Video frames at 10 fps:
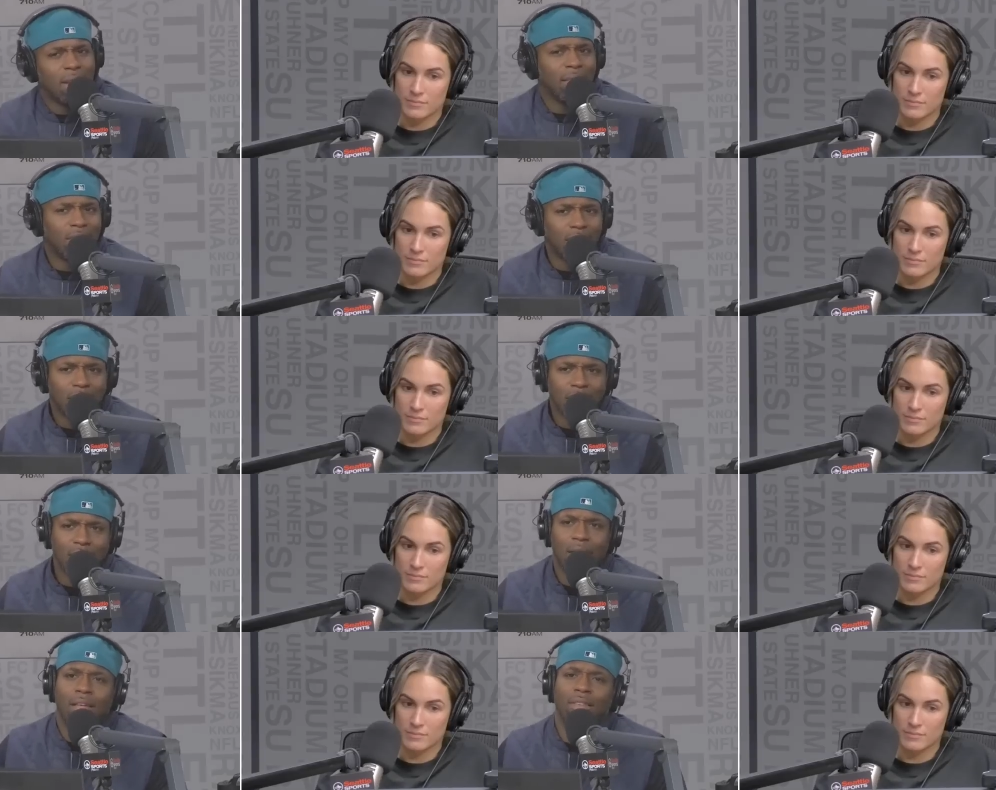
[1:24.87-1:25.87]
Speaker 1: I think, and
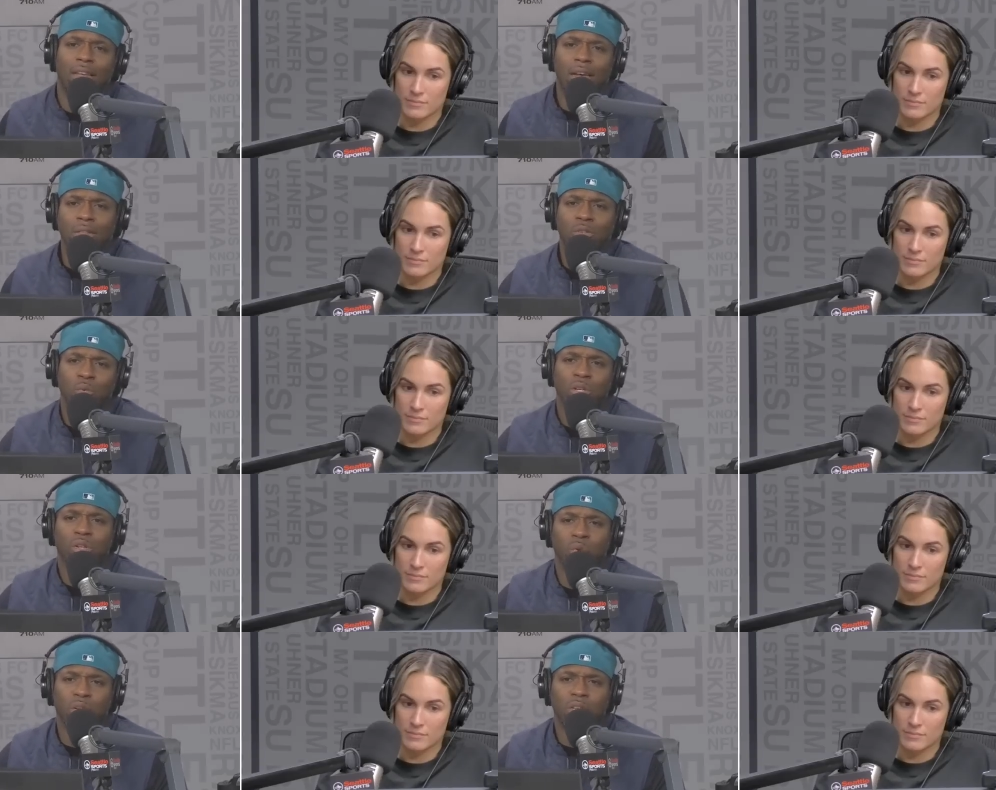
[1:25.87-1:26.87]
I, I think others would
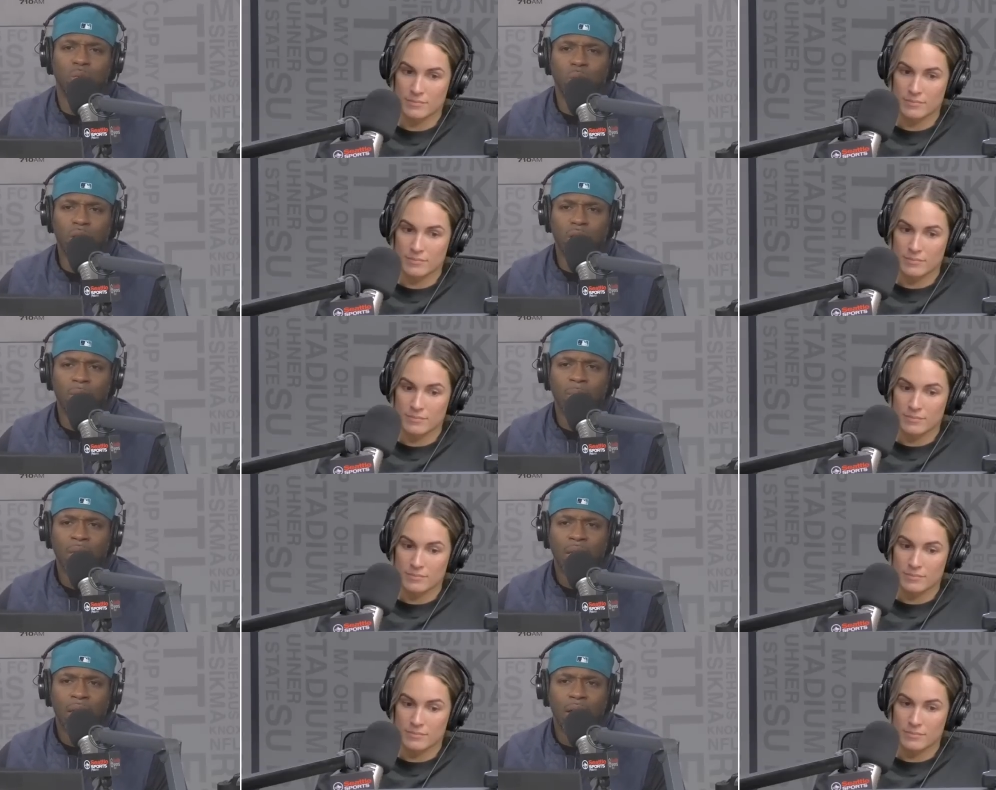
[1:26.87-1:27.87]
agree as well.
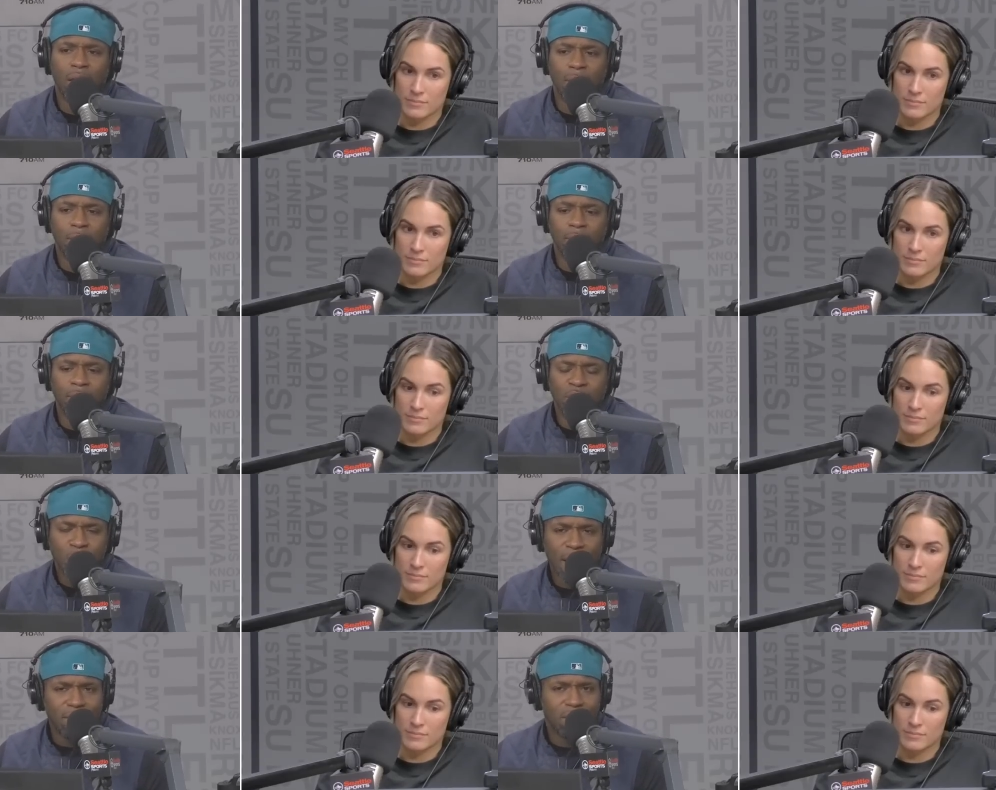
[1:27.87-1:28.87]
Um, these
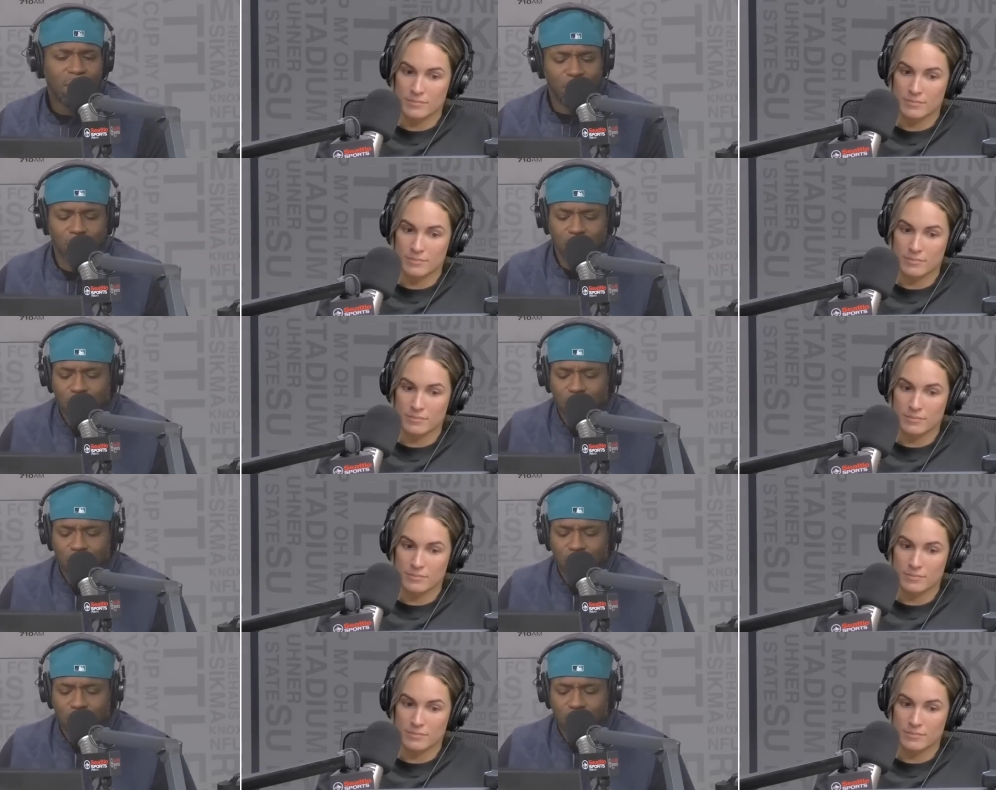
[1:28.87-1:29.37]
past couple